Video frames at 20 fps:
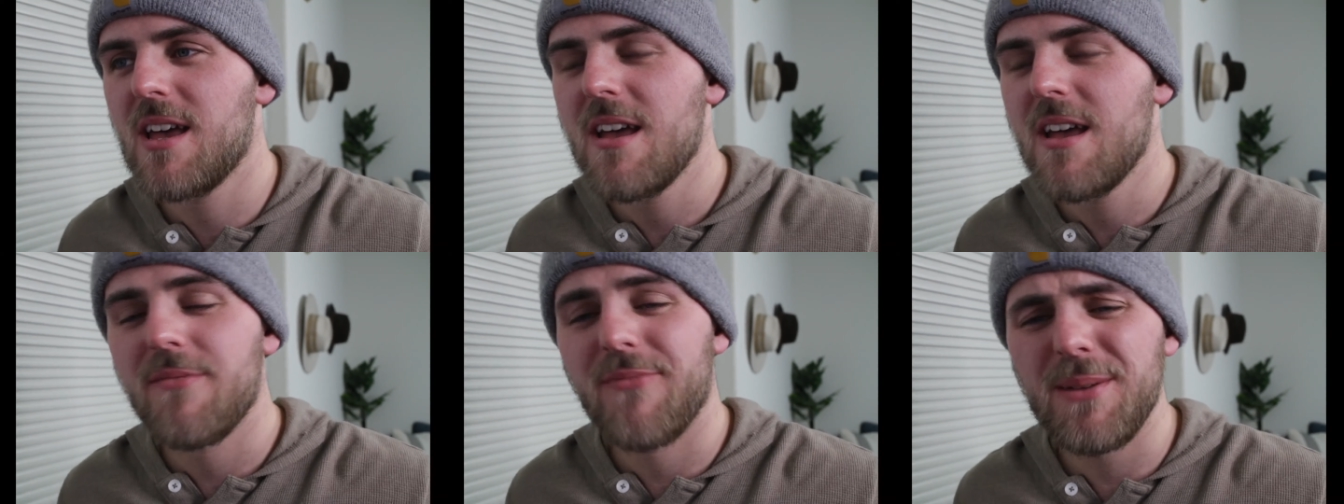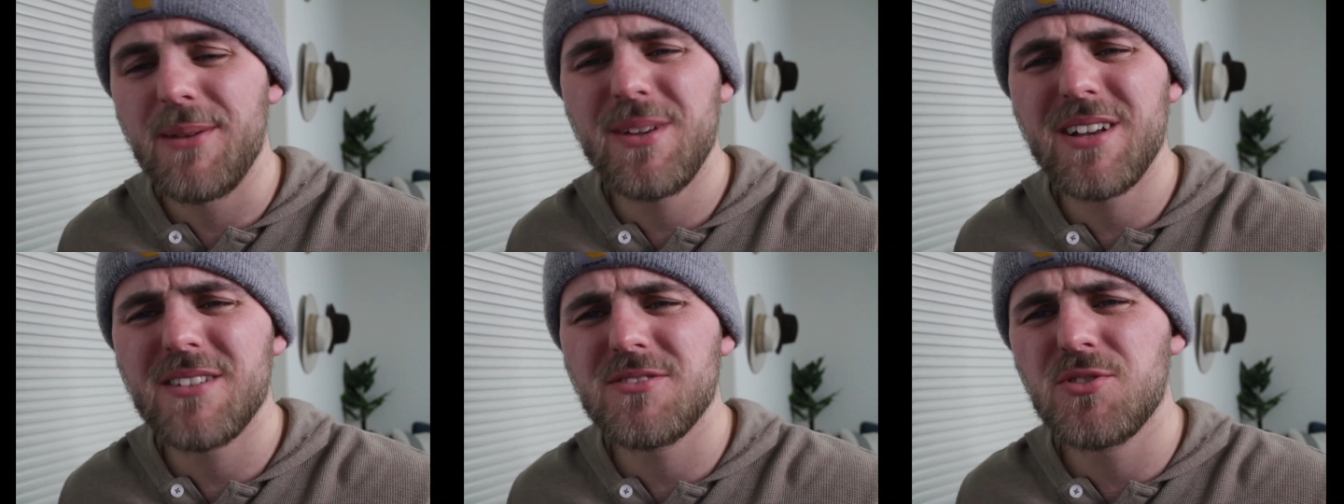
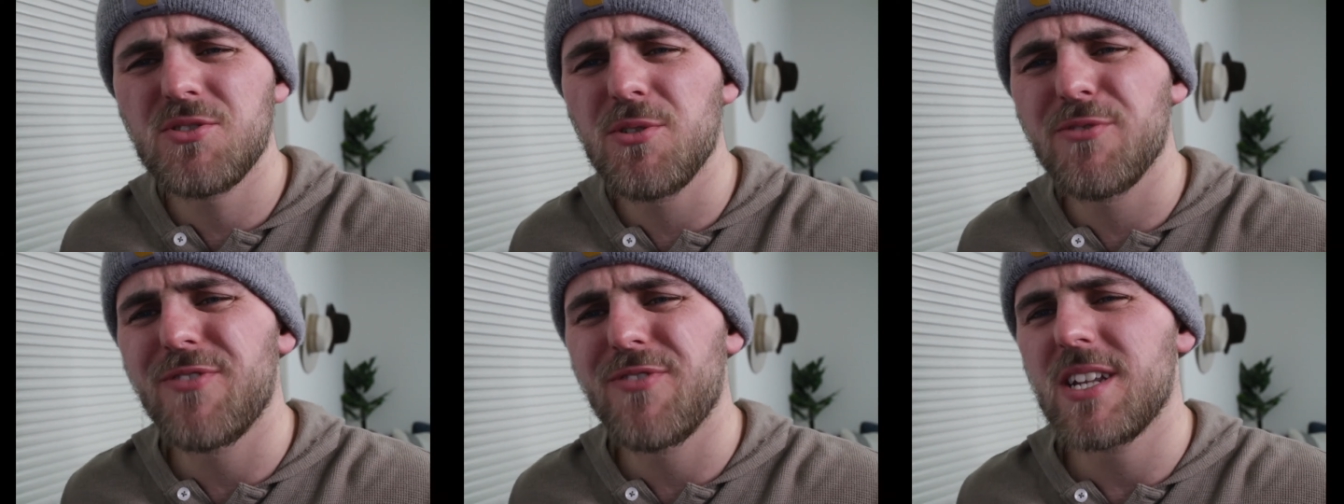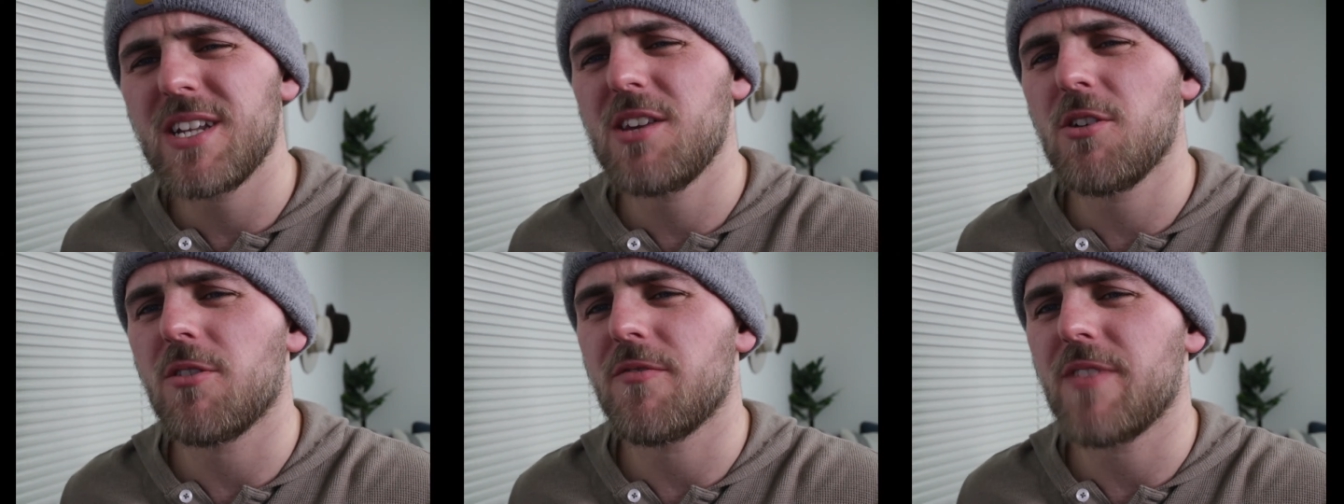Maybe I'll do a
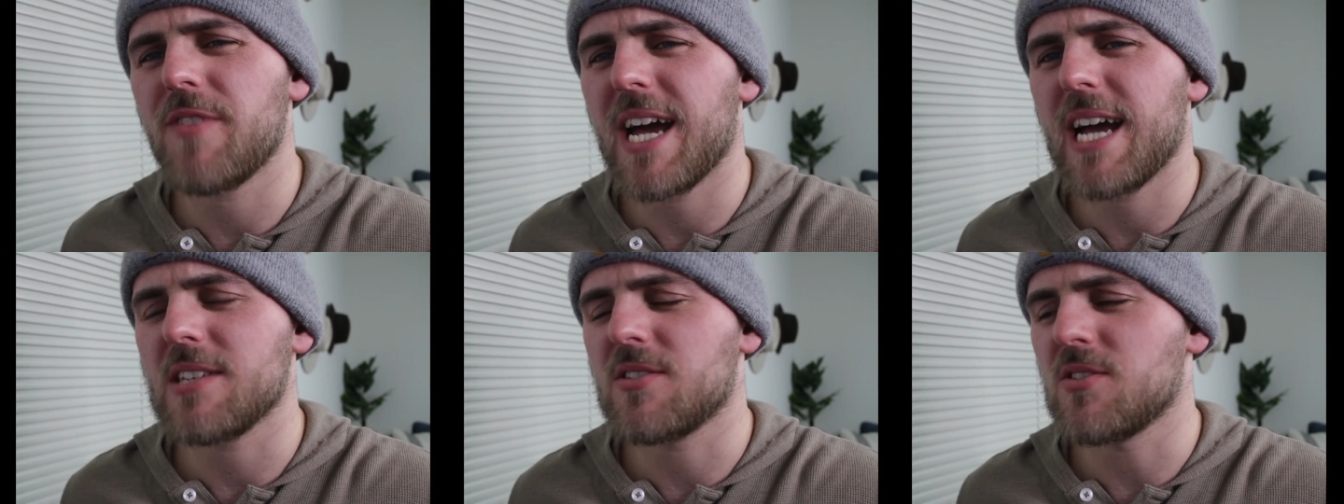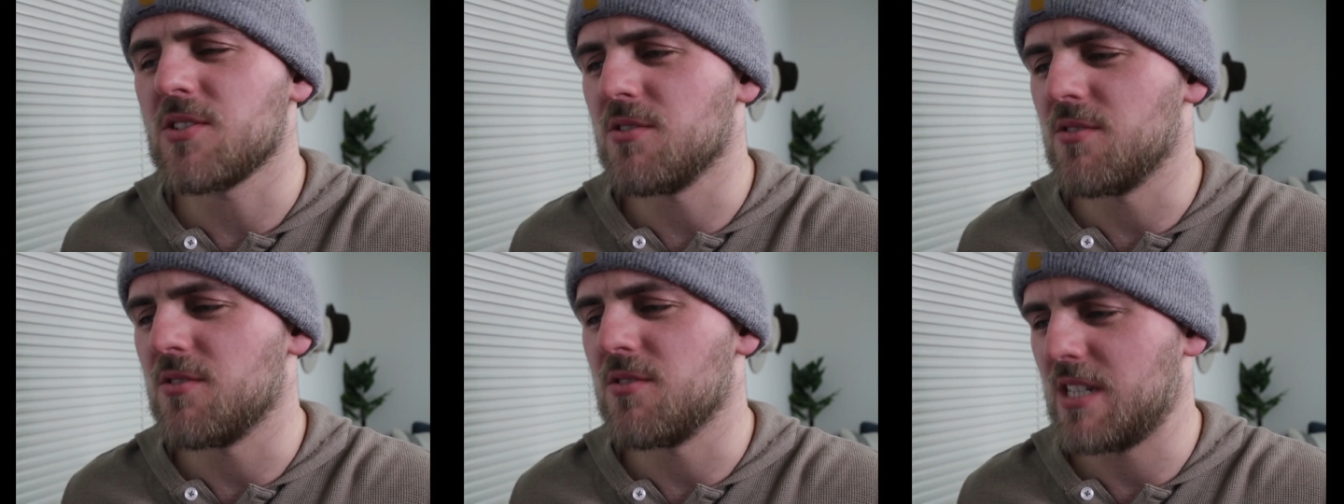video of that
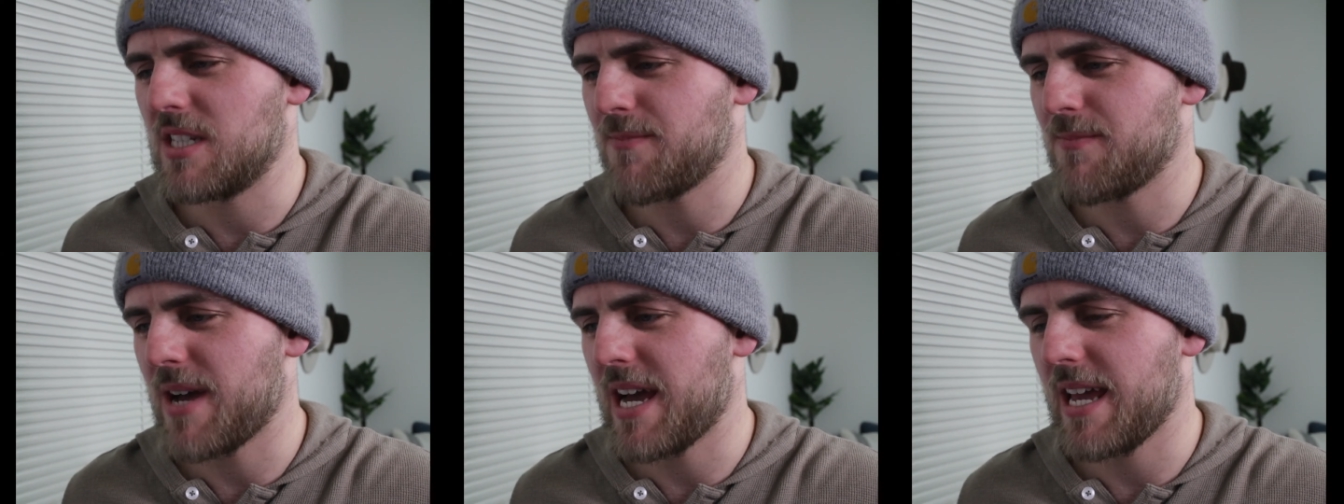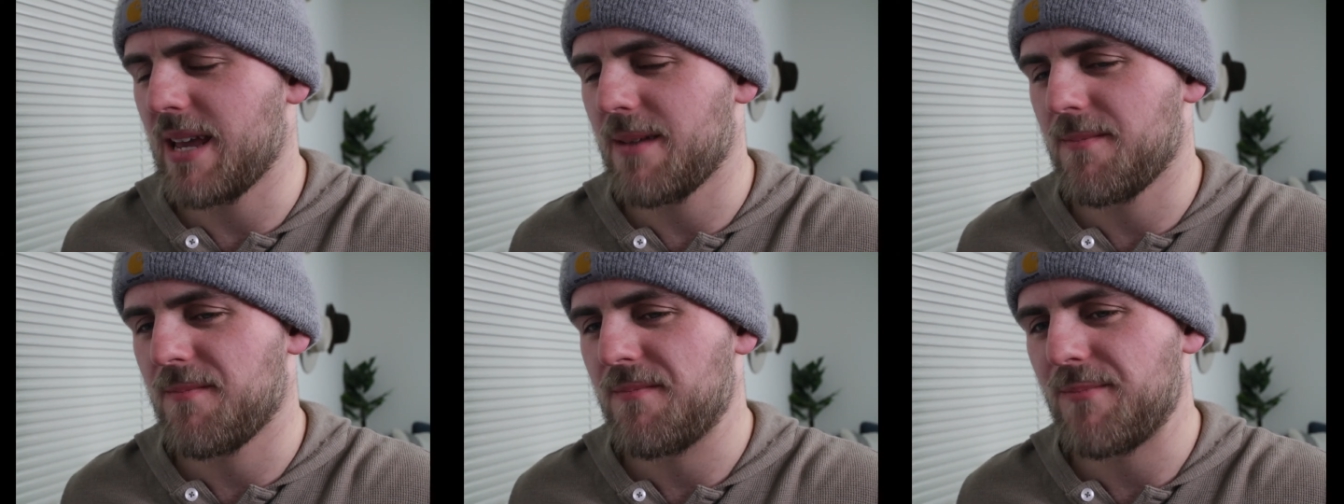soon. It's
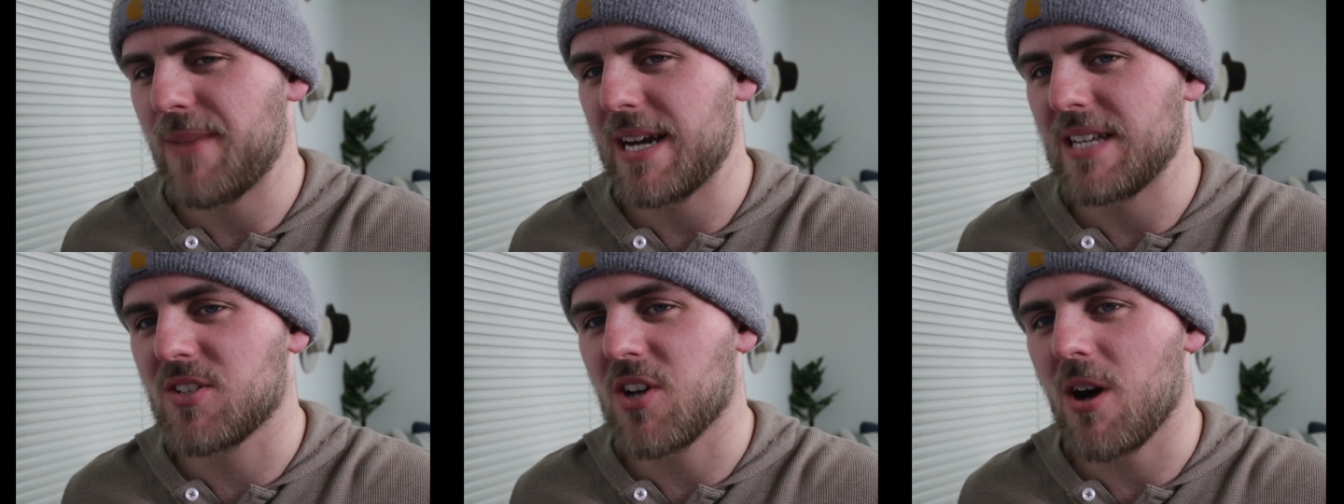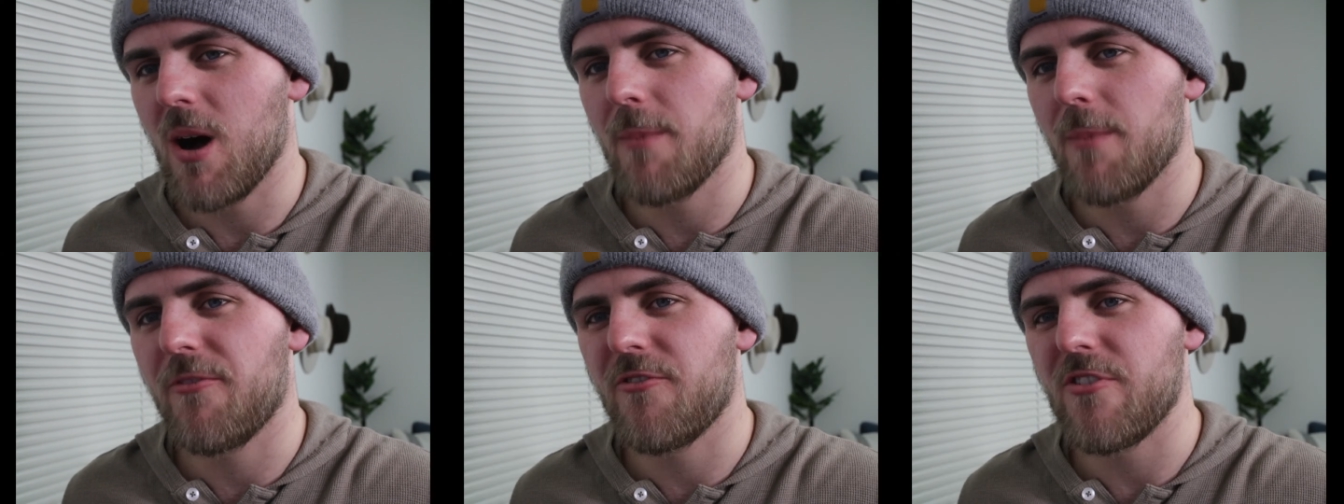my
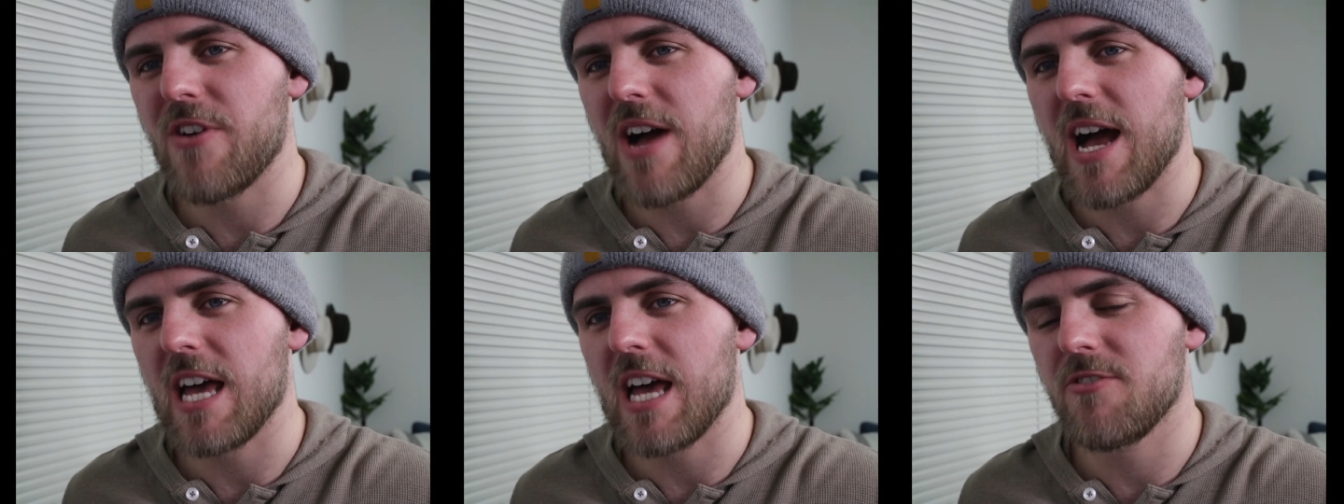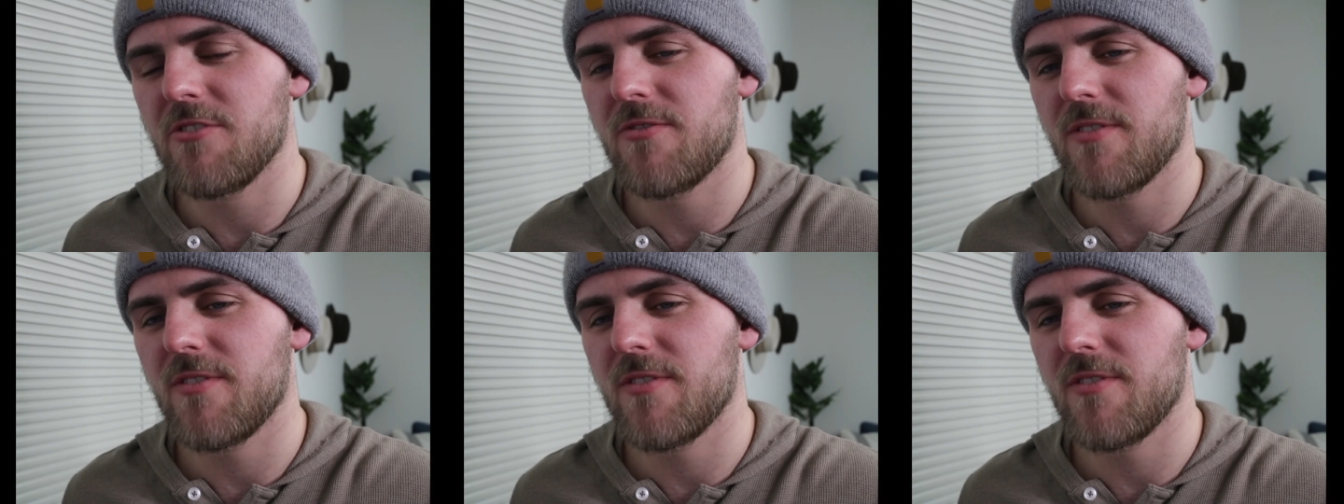top 5